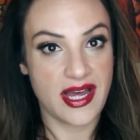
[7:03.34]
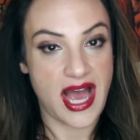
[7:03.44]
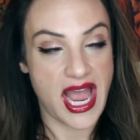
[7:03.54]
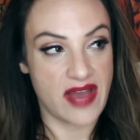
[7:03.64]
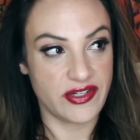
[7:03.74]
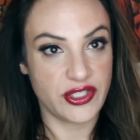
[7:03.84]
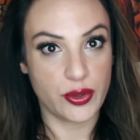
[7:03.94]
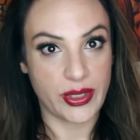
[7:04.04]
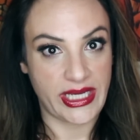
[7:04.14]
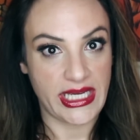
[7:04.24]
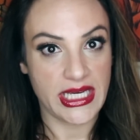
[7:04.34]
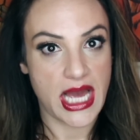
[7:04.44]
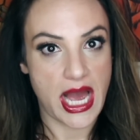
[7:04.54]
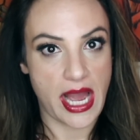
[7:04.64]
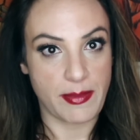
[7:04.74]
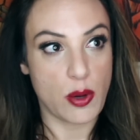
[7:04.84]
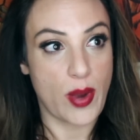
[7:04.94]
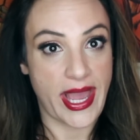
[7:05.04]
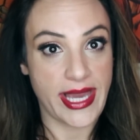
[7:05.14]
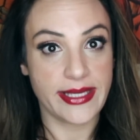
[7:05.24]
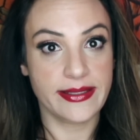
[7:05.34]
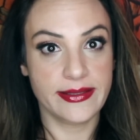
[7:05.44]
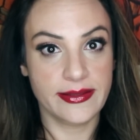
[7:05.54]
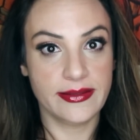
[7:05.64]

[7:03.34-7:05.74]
I have a degree, I'm awake.